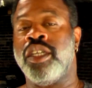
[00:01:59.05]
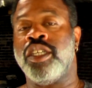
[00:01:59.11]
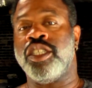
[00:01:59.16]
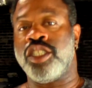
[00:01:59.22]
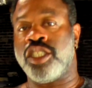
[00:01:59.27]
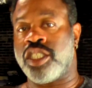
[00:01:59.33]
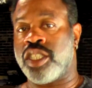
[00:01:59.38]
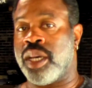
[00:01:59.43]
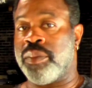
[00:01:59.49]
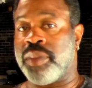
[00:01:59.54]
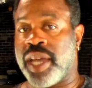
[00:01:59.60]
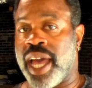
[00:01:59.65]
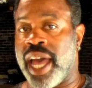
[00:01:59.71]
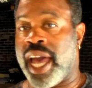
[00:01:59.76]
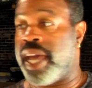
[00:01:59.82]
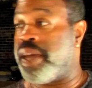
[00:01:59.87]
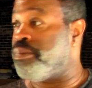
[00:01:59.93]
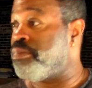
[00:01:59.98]
some
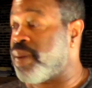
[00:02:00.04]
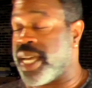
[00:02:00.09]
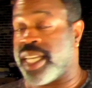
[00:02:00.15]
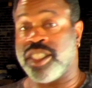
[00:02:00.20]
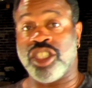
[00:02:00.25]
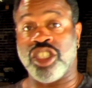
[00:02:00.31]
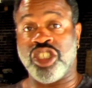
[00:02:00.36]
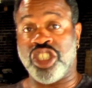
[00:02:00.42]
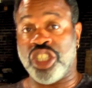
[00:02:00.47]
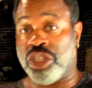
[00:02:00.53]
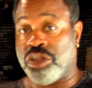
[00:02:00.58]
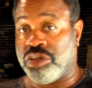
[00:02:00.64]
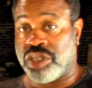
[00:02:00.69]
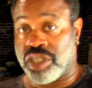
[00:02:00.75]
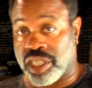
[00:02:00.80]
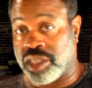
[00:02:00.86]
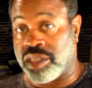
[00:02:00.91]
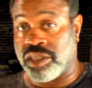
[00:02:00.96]
guy in
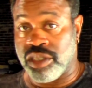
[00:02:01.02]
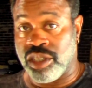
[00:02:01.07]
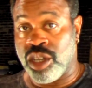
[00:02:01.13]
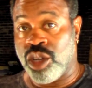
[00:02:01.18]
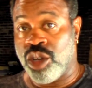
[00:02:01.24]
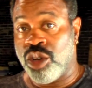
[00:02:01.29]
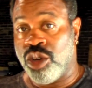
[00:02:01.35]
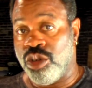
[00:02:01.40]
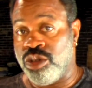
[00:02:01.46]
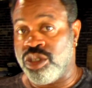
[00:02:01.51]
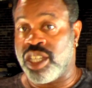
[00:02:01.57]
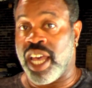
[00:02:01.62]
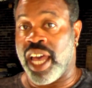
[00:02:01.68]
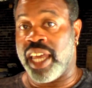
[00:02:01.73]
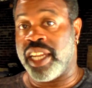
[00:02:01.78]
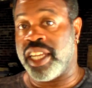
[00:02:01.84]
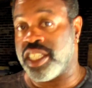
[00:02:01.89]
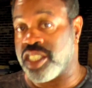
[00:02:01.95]
Massachusetts who's
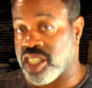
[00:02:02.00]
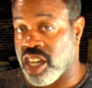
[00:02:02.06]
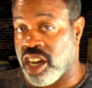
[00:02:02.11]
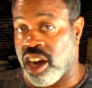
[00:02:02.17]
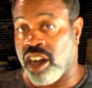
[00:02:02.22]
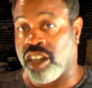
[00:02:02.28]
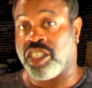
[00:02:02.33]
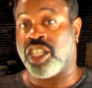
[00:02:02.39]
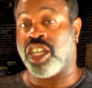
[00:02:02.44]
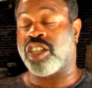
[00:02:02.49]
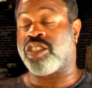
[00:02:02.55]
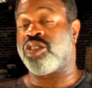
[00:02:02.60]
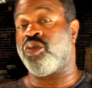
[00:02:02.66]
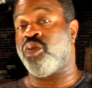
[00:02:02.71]
got his car tucked